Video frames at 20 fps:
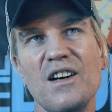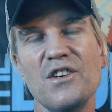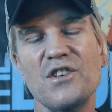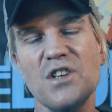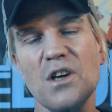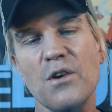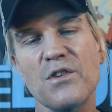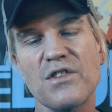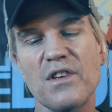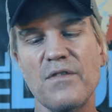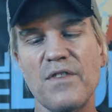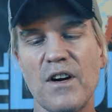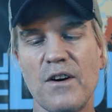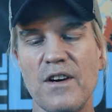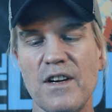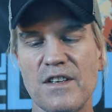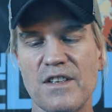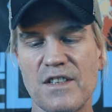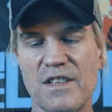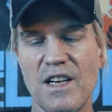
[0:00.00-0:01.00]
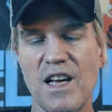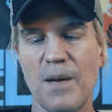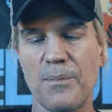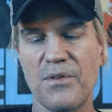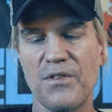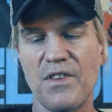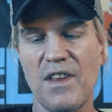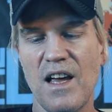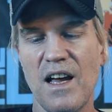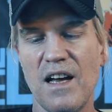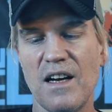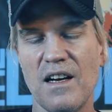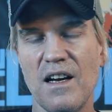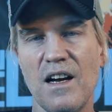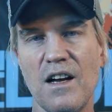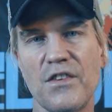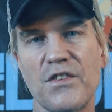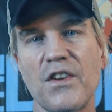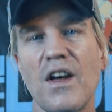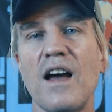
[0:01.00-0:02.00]
shows the various steps that
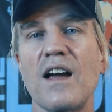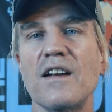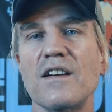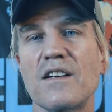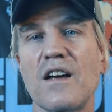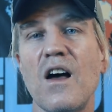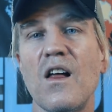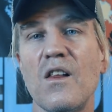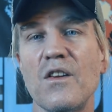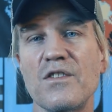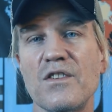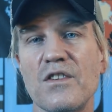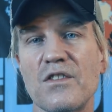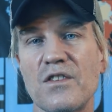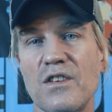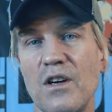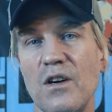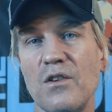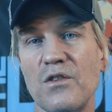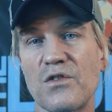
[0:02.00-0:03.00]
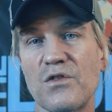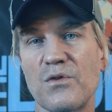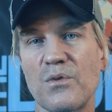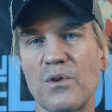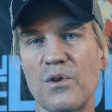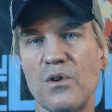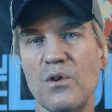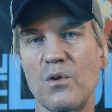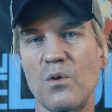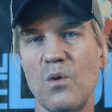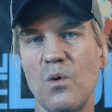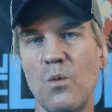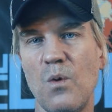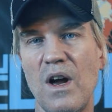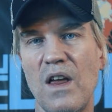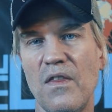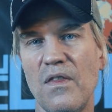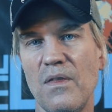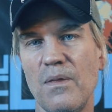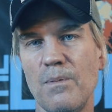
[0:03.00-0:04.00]
a Scientologist goes through
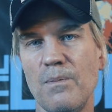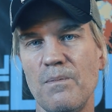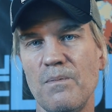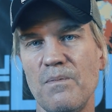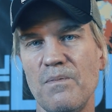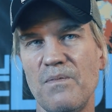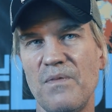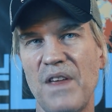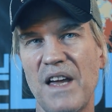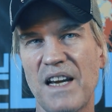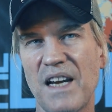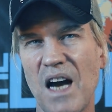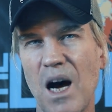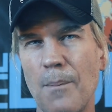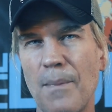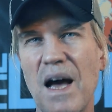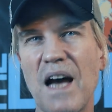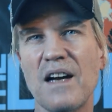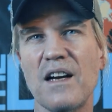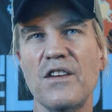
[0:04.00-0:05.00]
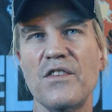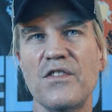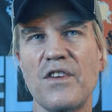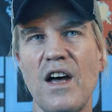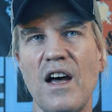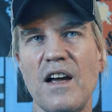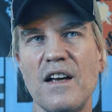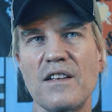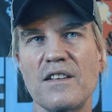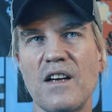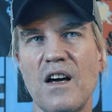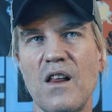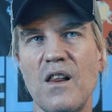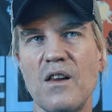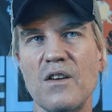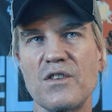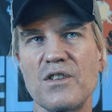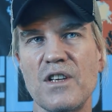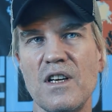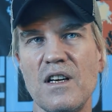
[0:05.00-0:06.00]
when they come out of
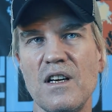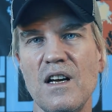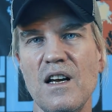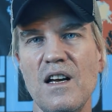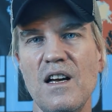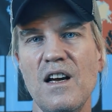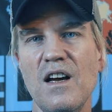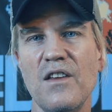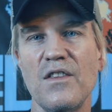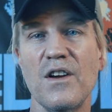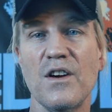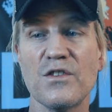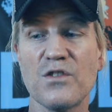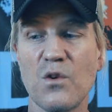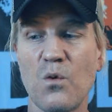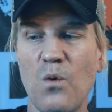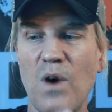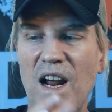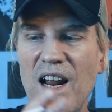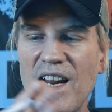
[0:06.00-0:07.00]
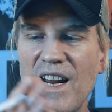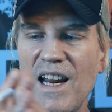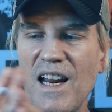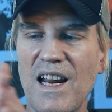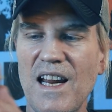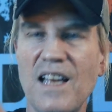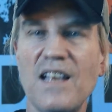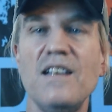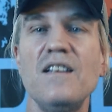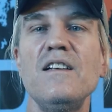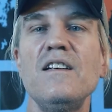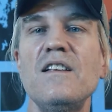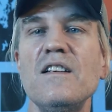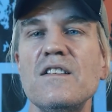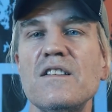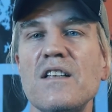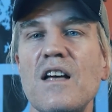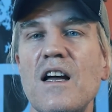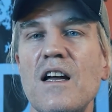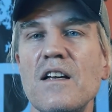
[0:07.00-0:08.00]
Scientology. There's a way into
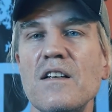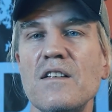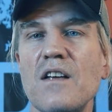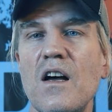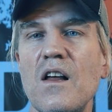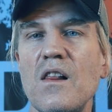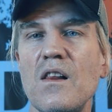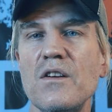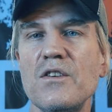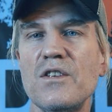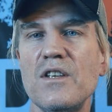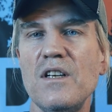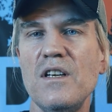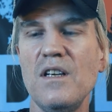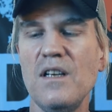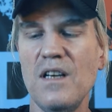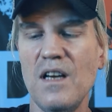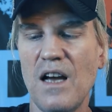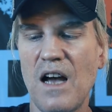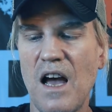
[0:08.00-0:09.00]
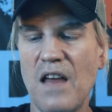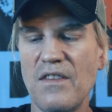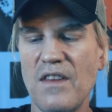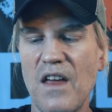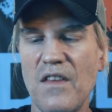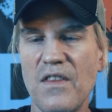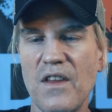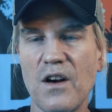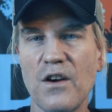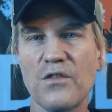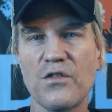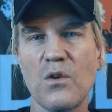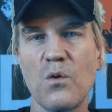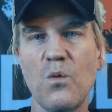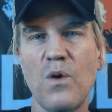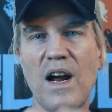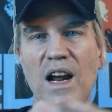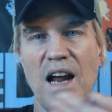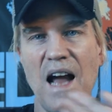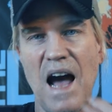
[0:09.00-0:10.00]
Scientology, and then there's a
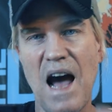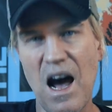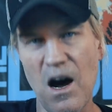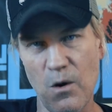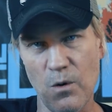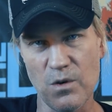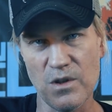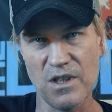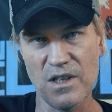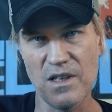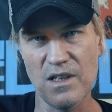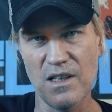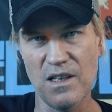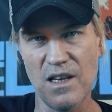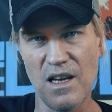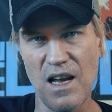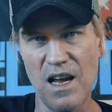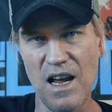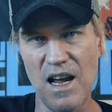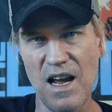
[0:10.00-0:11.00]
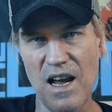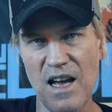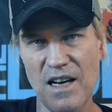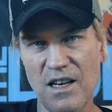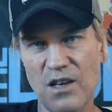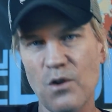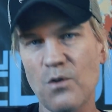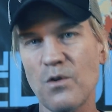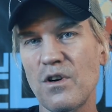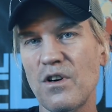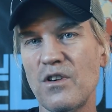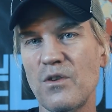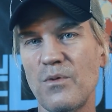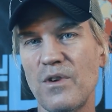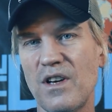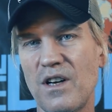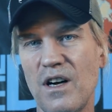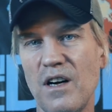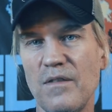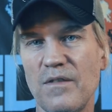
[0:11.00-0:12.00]
way out. And in order to
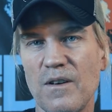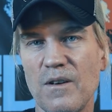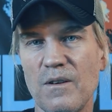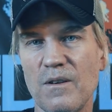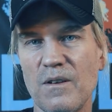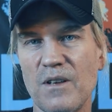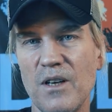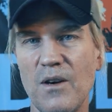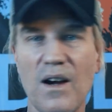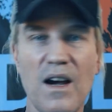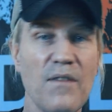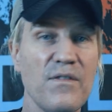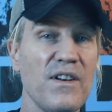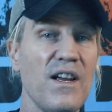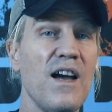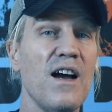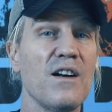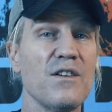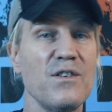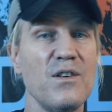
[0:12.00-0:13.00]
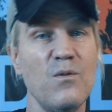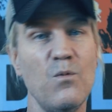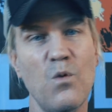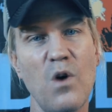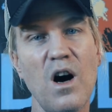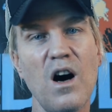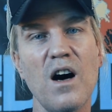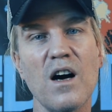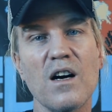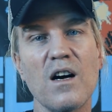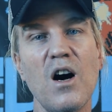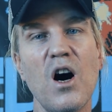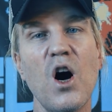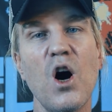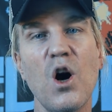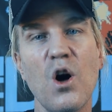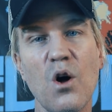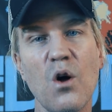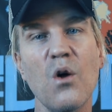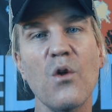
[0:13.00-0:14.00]
recover, you have to actually walk
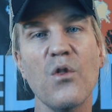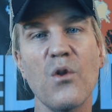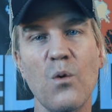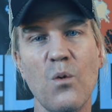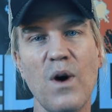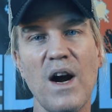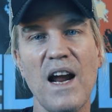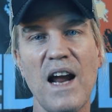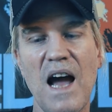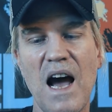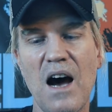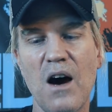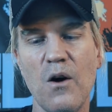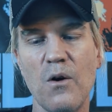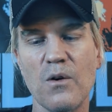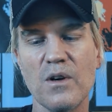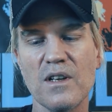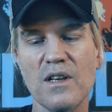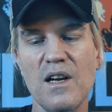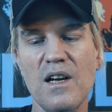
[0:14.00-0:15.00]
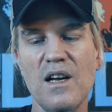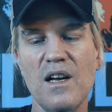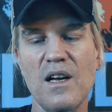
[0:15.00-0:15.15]
all the way out.